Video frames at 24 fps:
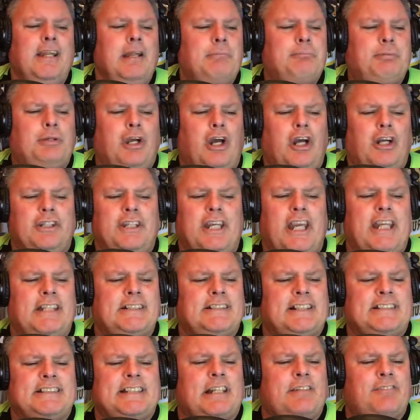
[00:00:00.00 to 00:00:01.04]
Pyongyang
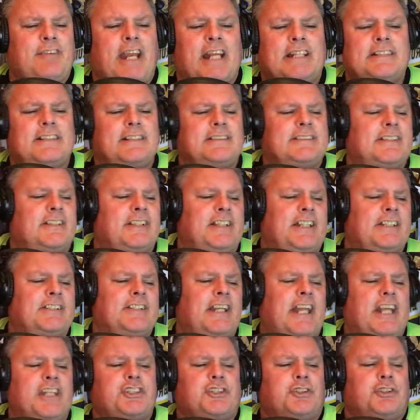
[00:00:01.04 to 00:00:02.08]
does have access to the
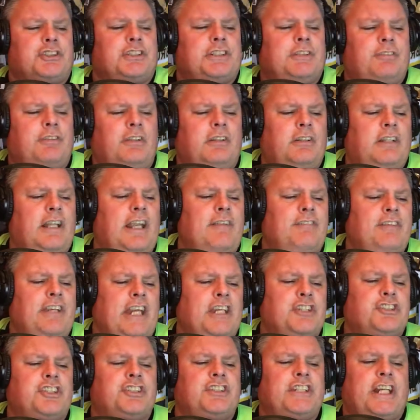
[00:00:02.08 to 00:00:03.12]
international civil
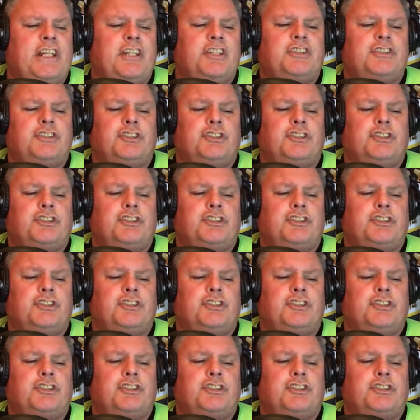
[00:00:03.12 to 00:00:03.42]
aviation data,